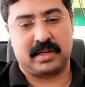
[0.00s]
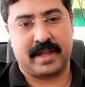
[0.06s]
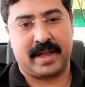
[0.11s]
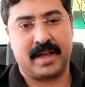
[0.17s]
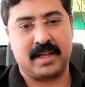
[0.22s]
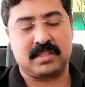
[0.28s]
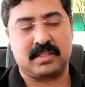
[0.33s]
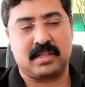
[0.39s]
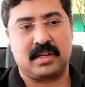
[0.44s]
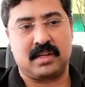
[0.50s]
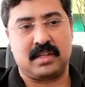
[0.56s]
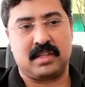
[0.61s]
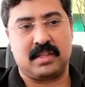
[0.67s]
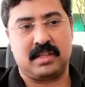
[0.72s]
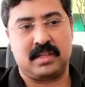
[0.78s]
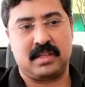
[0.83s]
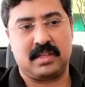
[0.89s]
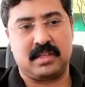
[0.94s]
tax
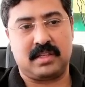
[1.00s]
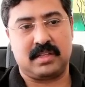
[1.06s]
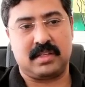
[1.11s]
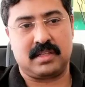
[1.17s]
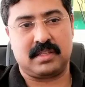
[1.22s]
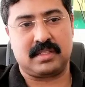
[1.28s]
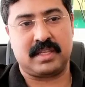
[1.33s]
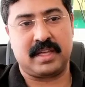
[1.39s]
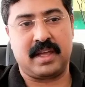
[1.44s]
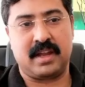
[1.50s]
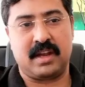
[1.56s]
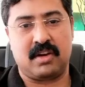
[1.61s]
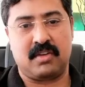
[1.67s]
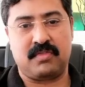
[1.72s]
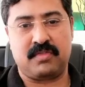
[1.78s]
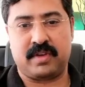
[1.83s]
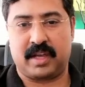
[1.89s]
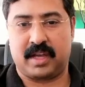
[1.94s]
on the sale
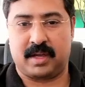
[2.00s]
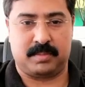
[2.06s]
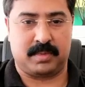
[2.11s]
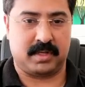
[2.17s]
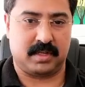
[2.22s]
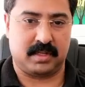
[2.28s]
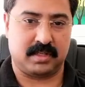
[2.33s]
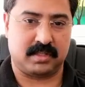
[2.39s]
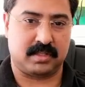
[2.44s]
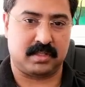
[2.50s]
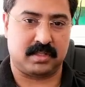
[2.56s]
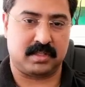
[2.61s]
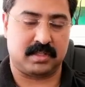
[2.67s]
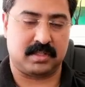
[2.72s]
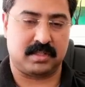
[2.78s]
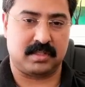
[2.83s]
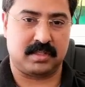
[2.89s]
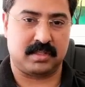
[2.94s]
of capital
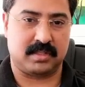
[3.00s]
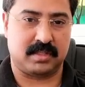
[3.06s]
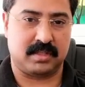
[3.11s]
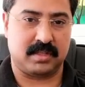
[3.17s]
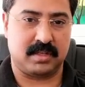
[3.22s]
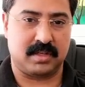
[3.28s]
assets.